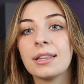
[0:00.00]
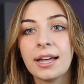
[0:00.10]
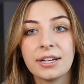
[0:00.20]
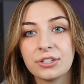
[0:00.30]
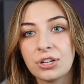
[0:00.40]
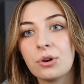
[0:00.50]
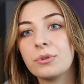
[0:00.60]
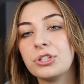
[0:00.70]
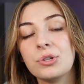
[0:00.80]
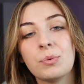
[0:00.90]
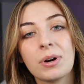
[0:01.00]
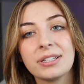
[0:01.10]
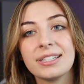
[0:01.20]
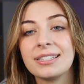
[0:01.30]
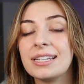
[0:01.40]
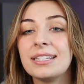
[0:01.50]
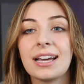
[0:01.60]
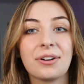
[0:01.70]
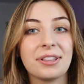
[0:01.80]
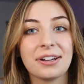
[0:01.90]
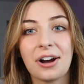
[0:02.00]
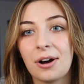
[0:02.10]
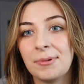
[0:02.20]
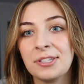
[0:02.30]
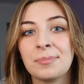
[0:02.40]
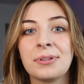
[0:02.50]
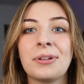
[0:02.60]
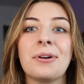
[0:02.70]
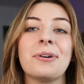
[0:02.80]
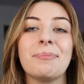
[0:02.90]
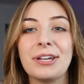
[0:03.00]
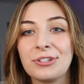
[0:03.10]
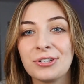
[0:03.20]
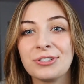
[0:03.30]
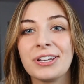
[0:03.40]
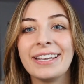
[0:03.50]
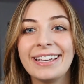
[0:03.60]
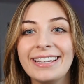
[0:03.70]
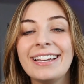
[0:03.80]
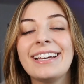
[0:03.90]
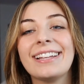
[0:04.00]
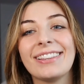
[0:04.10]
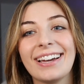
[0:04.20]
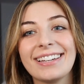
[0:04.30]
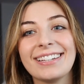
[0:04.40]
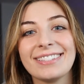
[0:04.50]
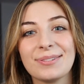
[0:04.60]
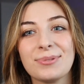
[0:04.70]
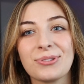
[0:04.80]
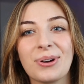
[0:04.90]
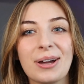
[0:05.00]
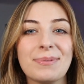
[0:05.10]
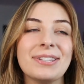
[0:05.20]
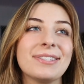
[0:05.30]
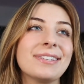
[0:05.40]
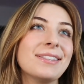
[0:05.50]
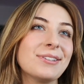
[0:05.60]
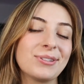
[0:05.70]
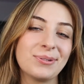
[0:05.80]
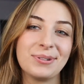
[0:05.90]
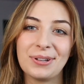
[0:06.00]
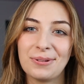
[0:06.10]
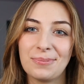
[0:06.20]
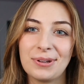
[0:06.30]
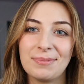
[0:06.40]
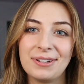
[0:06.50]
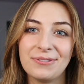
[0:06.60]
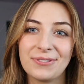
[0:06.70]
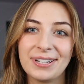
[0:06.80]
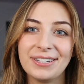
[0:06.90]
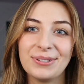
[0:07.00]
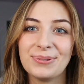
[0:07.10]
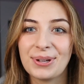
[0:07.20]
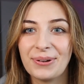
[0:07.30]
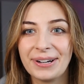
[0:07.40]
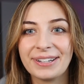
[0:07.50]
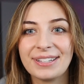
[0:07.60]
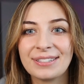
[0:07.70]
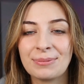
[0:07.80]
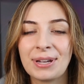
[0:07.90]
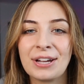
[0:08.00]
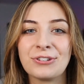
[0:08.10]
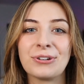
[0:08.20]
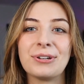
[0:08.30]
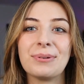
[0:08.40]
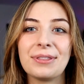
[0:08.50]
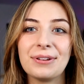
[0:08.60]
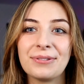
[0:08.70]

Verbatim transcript: Let us know what you want to see down in the comments below and make sure to hit like and subscribe and send this to another pre-med friend who's going on this MCAT journey with